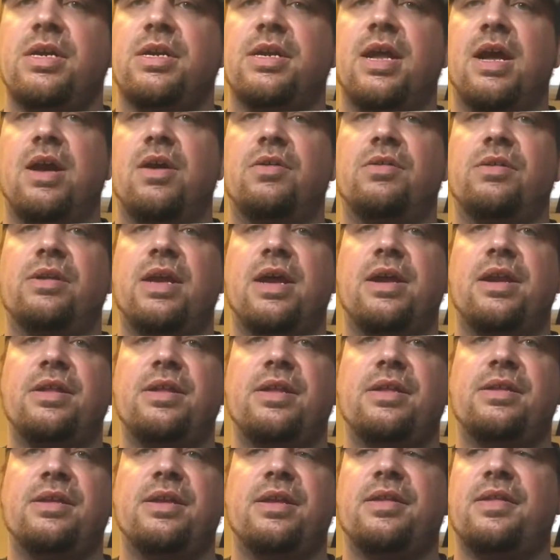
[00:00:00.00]
Now that
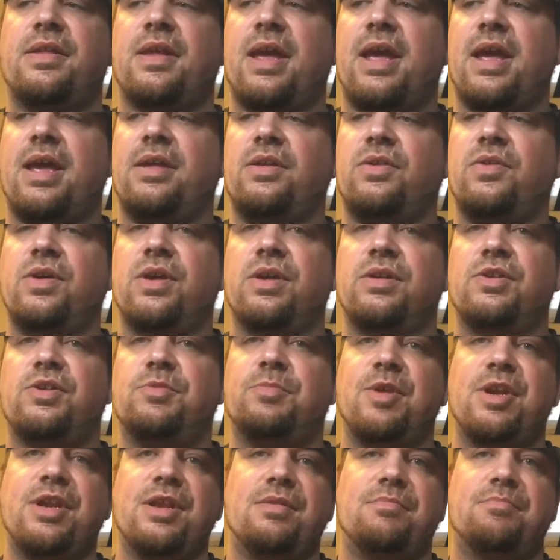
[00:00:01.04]
you did that, you can
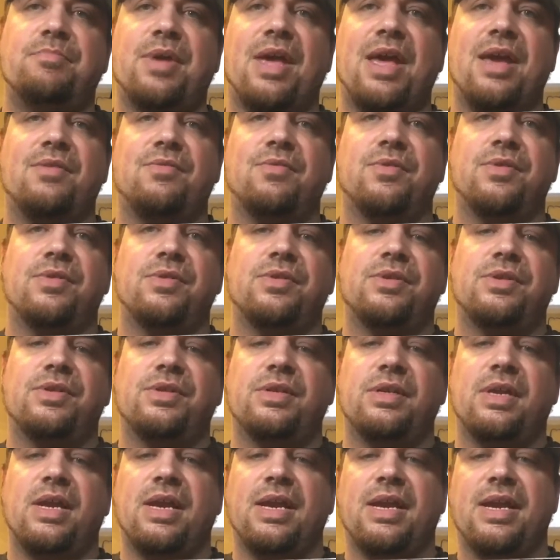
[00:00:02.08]
spin it
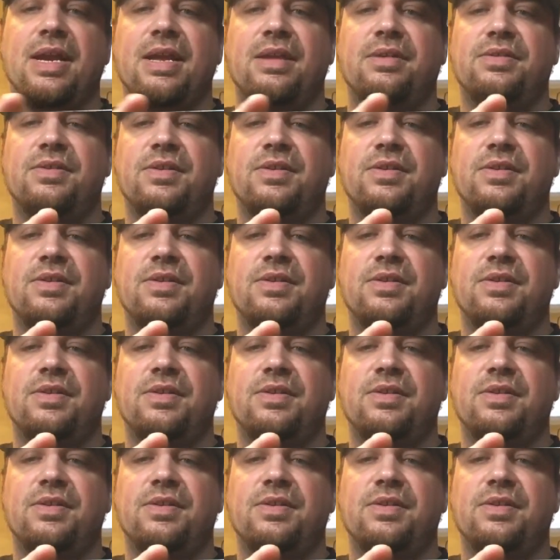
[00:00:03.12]
backwards and